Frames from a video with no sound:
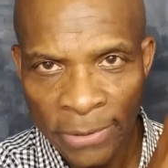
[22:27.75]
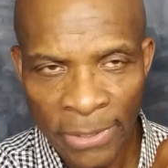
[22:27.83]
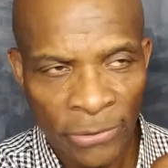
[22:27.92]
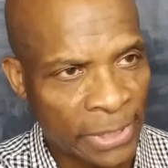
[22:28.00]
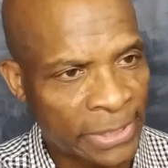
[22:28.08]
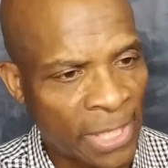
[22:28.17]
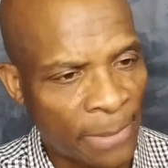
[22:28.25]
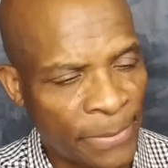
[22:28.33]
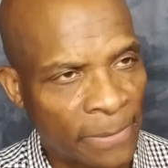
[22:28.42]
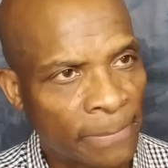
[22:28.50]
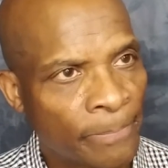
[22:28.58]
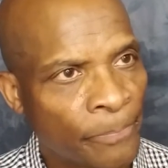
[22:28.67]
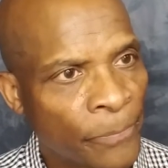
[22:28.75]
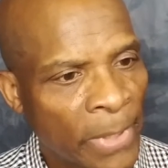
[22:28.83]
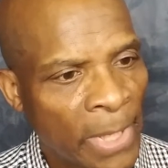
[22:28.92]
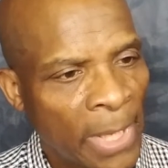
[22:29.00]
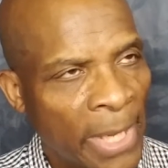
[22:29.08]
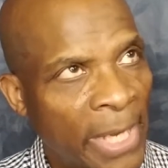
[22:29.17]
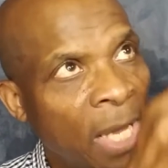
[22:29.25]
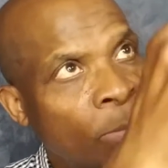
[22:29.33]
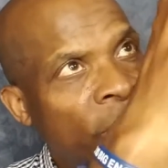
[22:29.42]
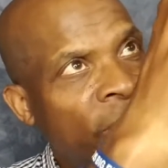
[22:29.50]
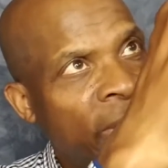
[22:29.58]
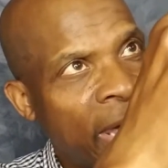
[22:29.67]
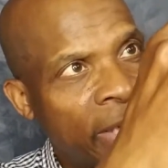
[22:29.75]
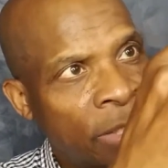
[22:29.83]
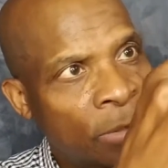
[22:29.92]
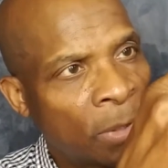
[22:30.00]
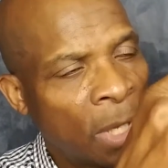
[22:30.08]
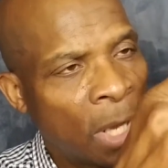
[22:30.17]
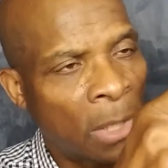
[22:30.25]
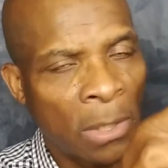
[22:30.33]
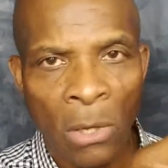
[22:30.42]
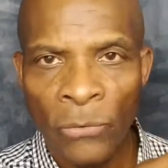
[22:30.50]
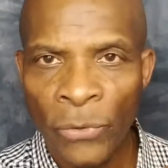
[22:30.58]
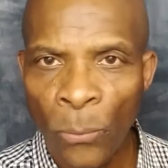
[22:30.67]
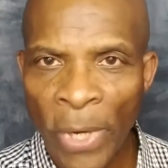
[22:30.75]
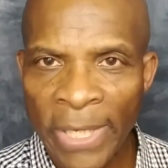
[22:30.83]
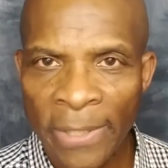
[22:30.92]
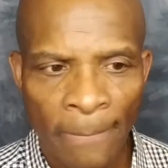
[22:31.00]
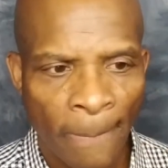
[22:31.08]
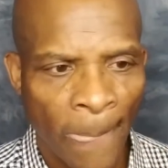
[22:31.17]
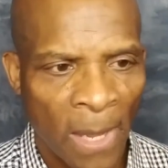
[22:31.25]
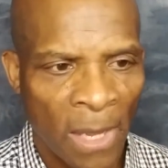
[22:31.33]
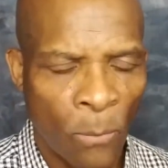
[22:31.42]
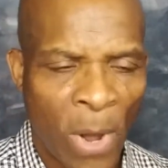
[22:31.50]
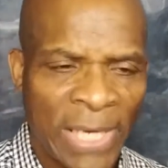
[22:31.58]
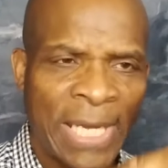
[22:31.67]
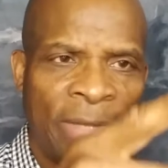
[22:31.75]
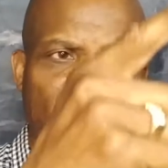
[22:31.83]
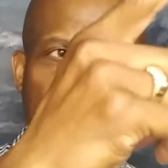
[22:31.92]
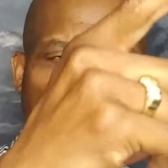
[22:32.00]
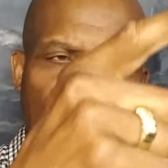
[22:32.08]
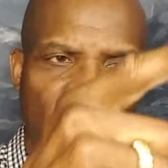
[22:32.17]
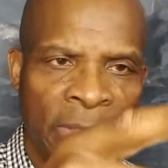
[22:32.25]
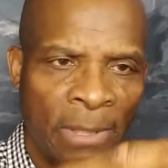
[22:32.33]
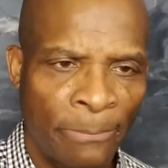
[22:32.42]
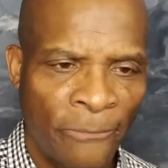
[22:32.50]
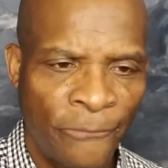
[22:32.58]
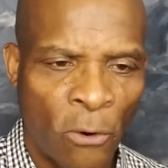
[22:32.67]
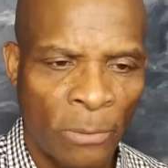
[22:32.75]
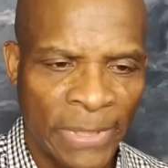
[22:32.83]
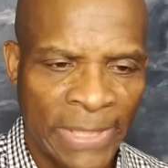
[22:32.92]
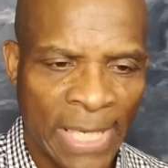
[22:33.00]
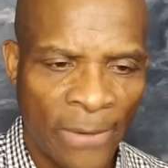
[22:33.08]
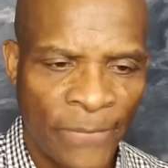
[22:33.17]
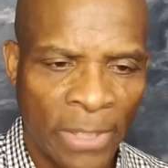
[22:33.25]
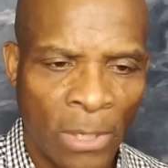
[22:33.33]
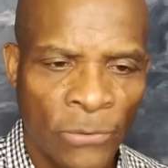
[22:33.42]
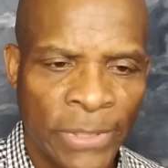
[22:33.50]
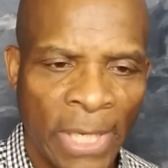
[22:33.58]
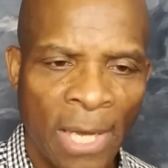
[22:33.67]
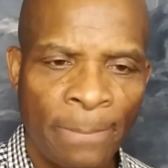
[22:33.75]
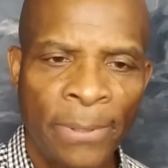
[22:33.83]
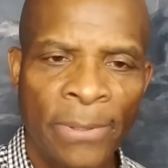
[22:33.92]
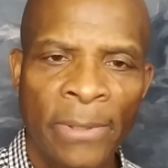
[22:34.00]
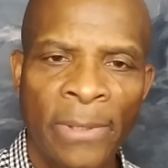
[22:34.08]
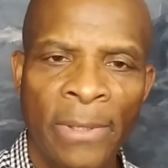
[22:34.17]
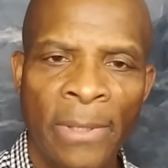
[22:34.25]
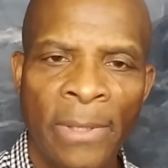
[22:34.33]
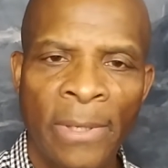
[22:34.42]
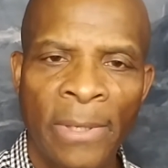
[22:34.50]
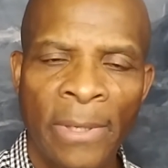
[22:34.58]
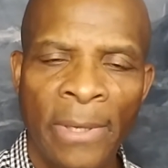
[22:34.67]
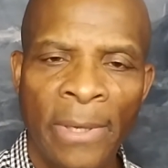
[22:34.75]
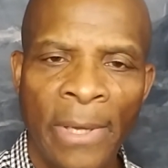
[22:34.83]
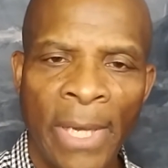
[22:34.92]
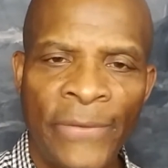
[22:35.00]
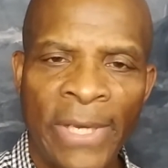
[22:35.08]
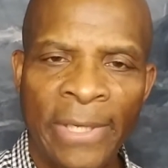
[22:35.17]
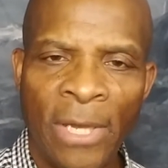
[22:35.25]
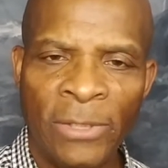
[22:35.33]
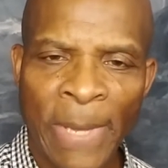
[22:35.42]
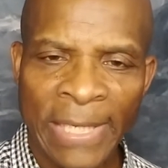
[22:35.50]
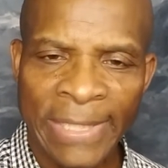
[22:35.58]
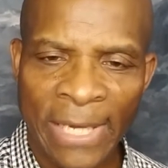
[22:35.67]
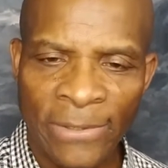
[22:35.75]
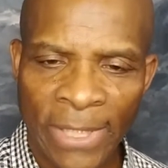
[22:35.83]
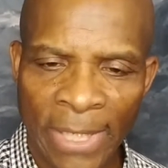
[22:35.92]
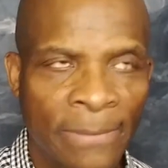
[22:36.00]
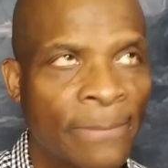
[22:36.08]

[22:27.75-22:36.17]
This is this W. And he will take you along the way. And watch how the W formed itself. It goes up, and then it comes back down again.